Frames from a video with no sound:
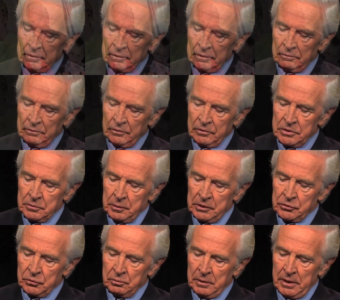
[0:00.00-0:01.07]
very
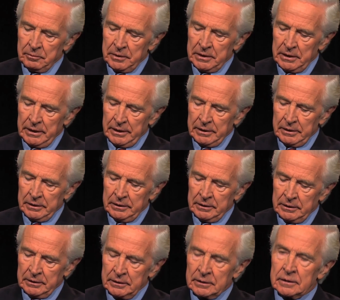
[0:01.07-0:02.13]
special mom and dad.
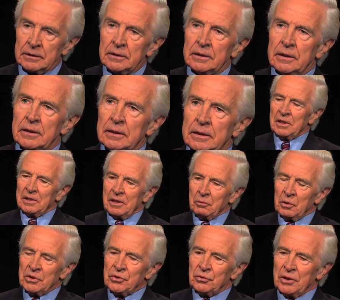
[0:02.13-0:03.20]
I
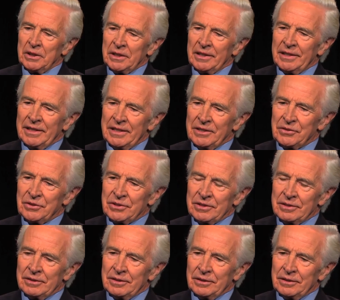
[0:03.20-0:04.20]
once tried a case